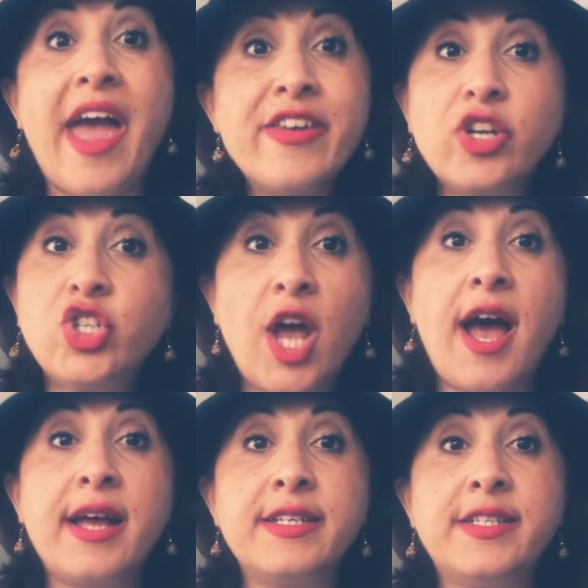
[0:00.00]

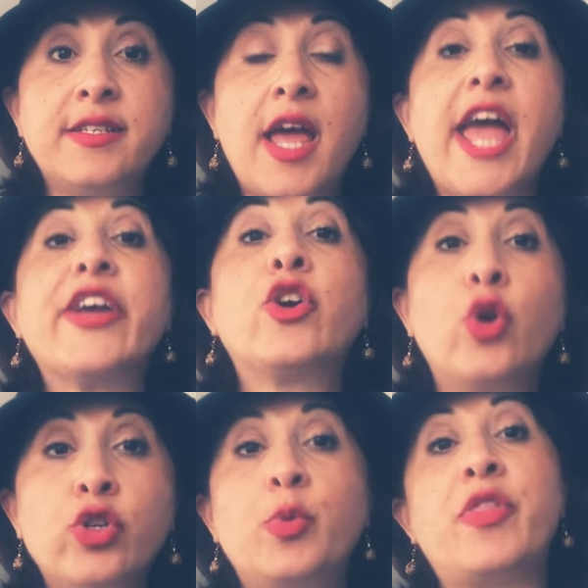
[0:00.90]
energized and
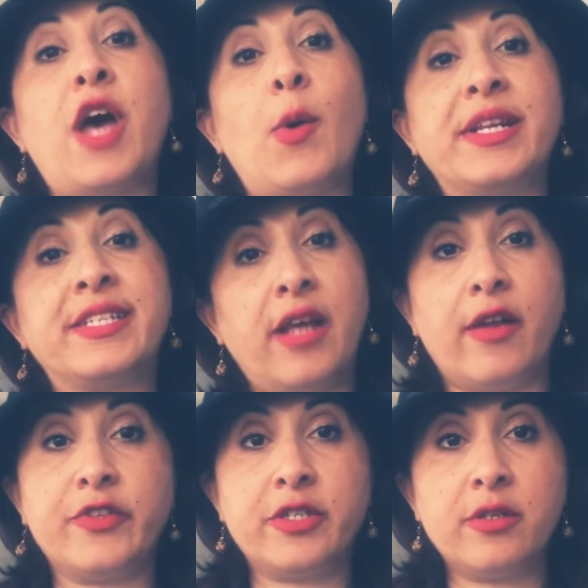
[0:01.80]
good with
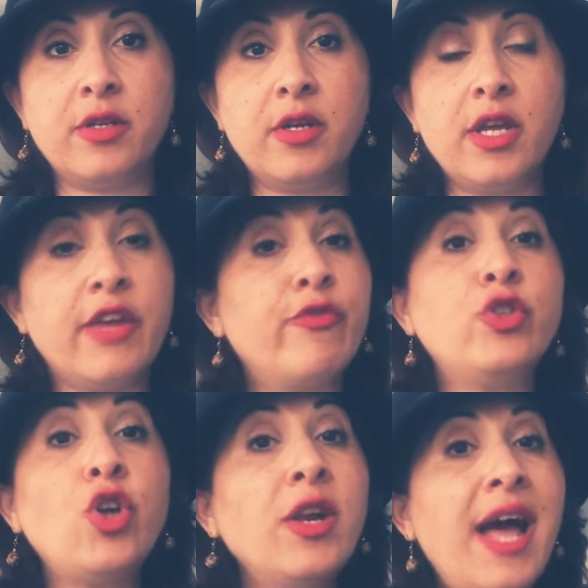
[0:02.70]
ourselves. If we
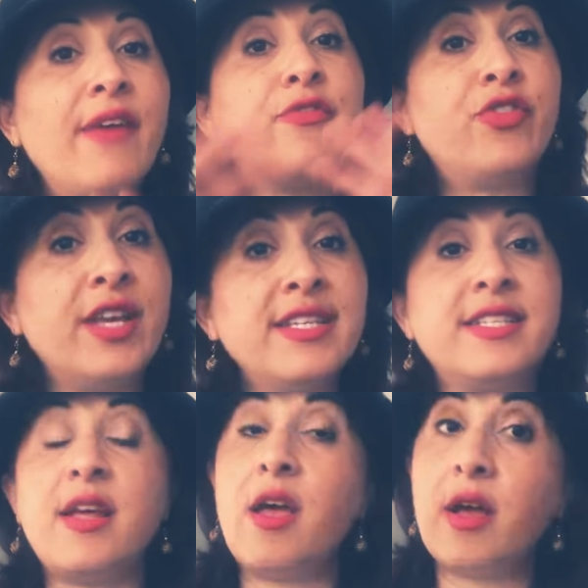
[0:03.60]
don't have
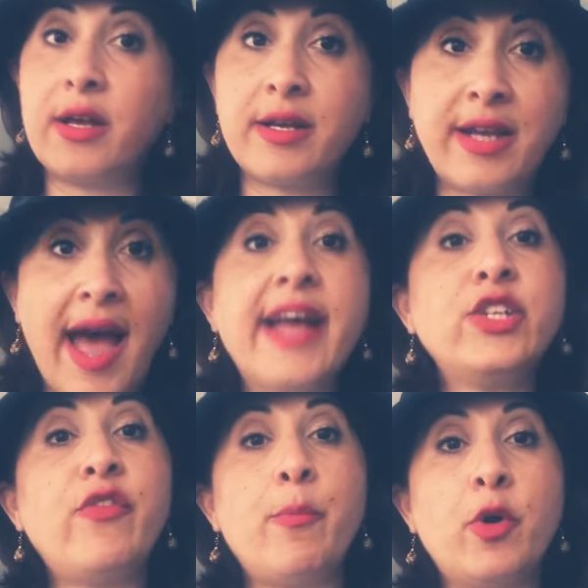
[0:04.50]
this
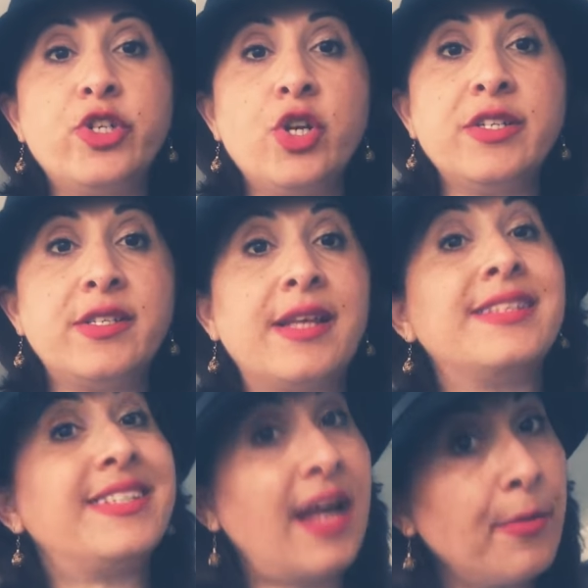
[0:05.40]
kind of emotions, then
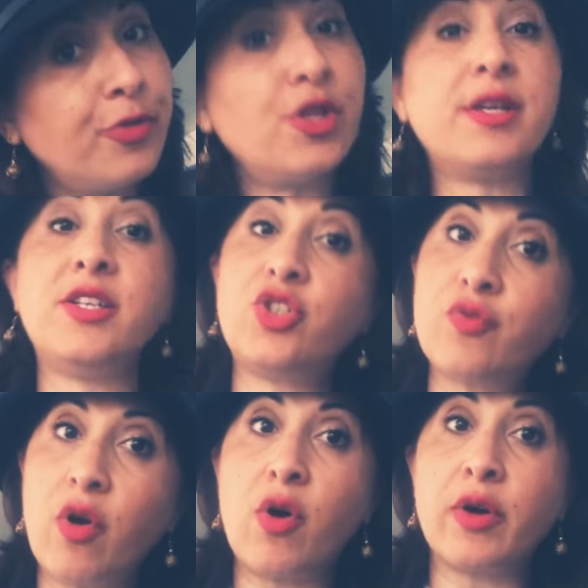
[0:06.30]
something is
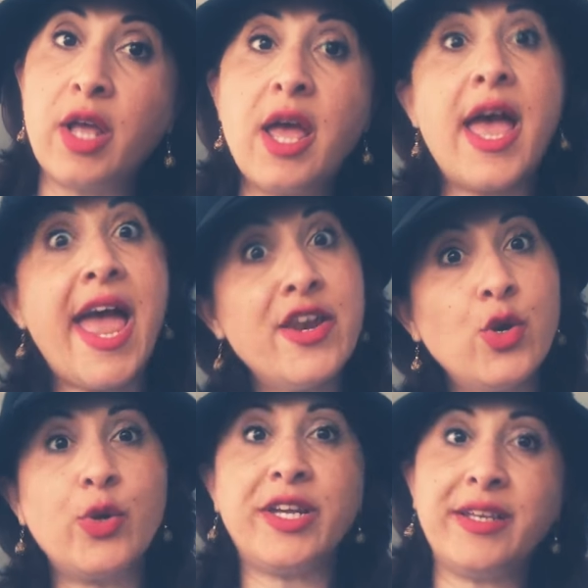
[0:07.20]
wrong
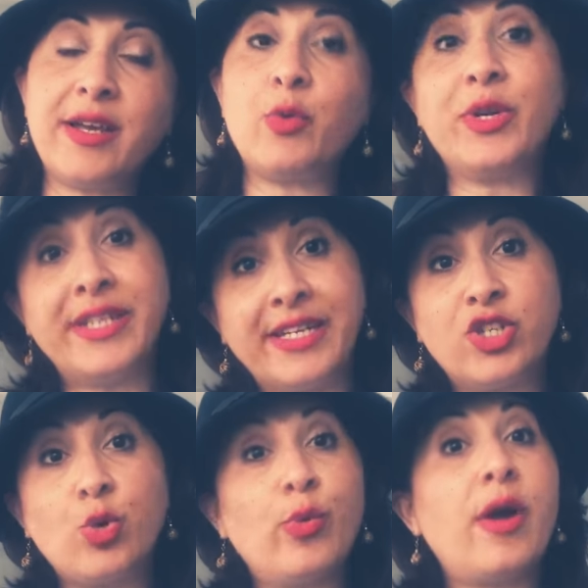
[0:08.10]
and we
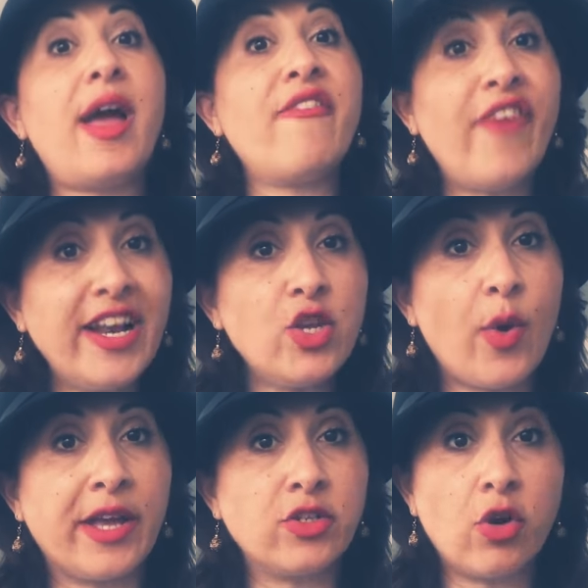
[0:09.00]
need to
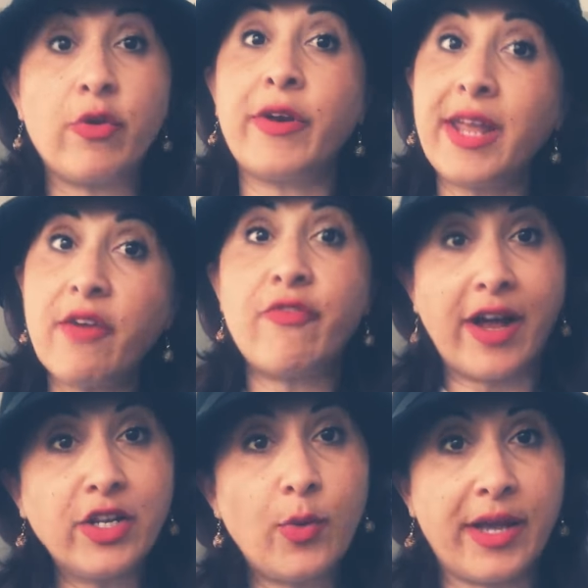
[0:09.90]
evaluate or
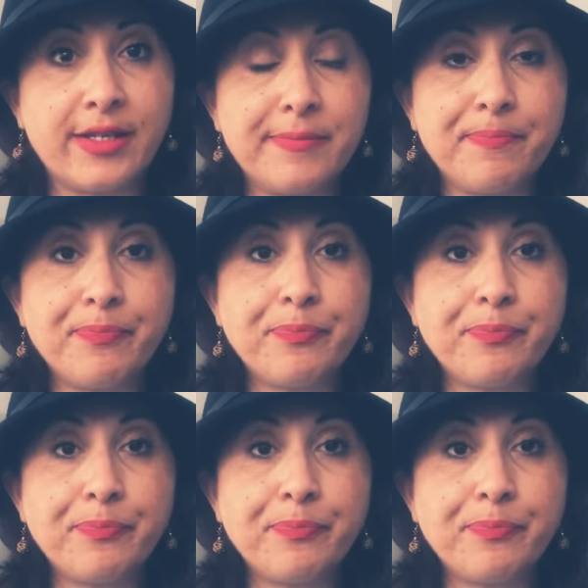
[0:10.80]
reevaluate.